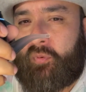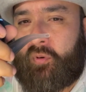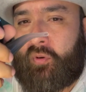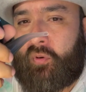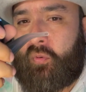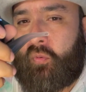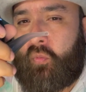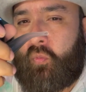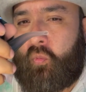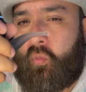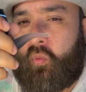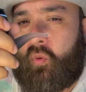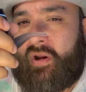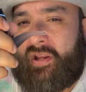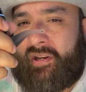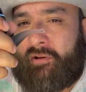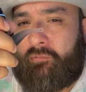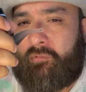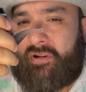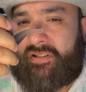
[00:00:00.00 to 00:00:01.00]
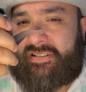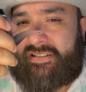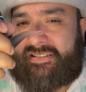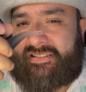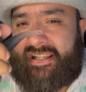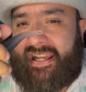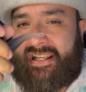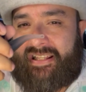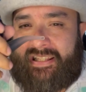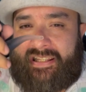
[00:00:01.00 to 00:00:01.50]
what it was
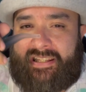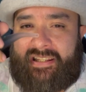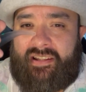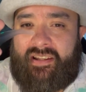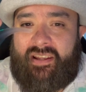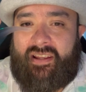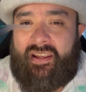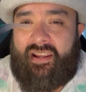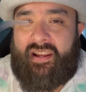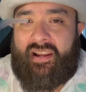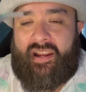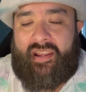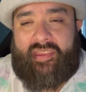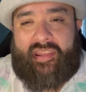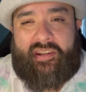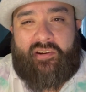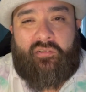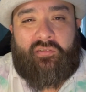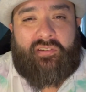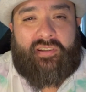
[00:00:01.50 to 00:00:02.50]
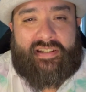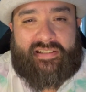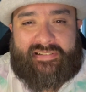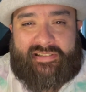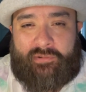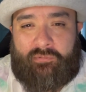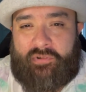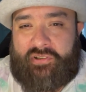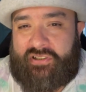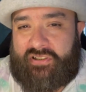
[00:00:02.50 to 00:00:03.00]
exactly, and they don't list
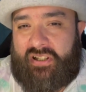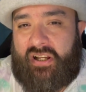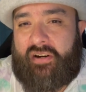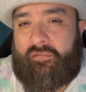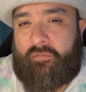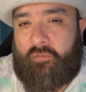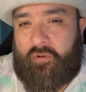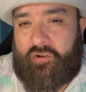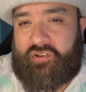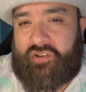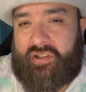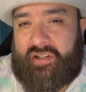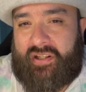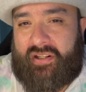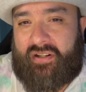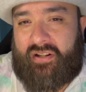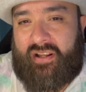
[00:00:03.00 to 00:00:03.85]
it, which is unfortunate.